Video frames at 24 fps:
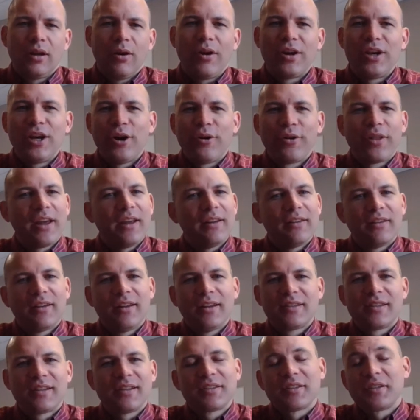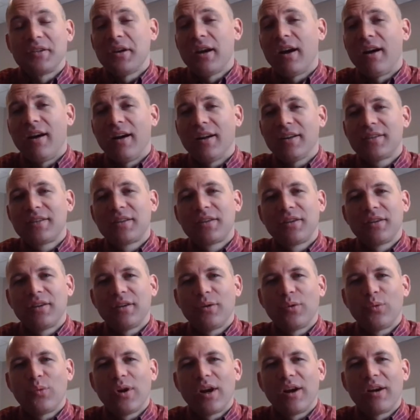Now, I know that this is not
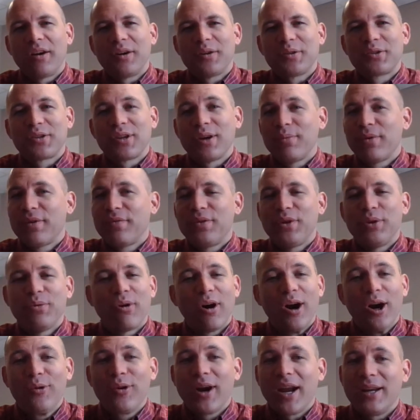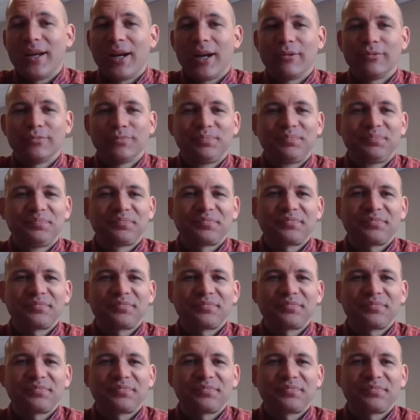where some of you are right now.